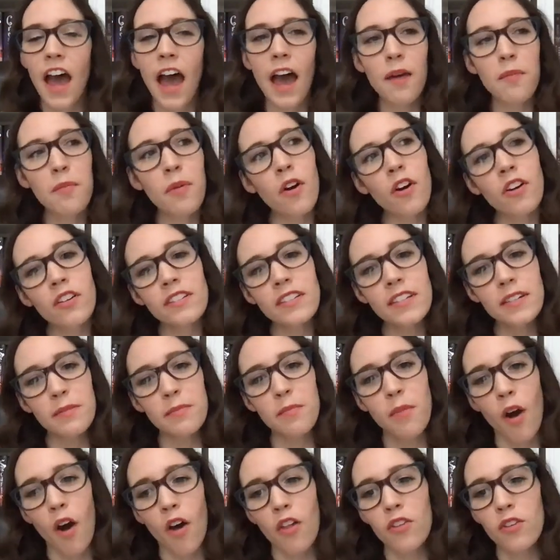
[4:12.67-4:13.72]
part didn't
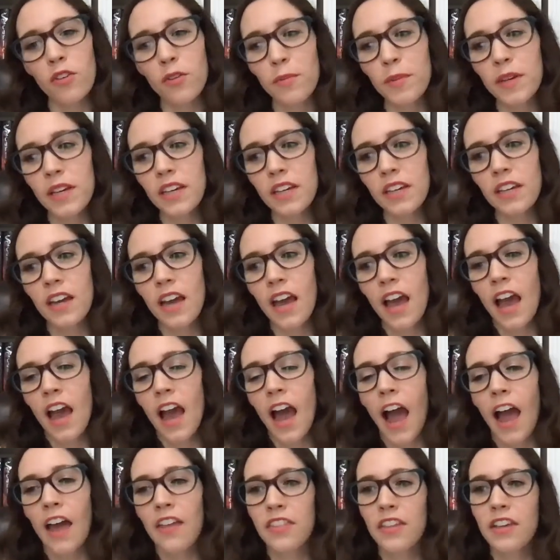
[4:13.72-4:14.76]
bother me.
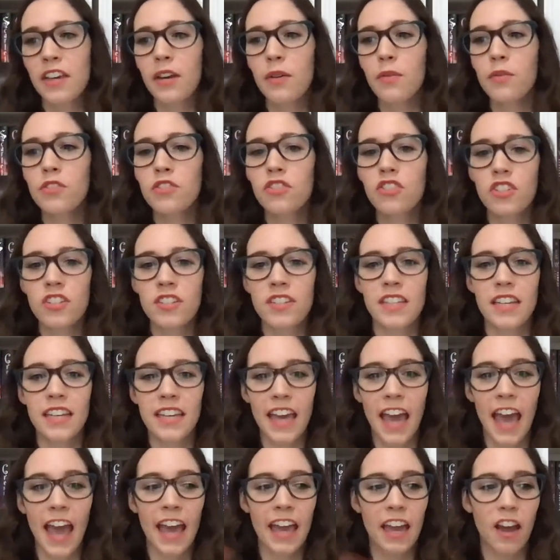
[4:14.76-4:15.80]
I think it was just the
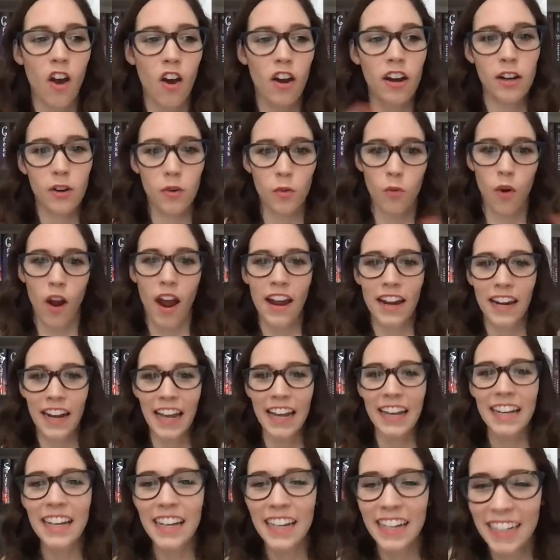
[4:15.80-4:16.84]
chaotic writing.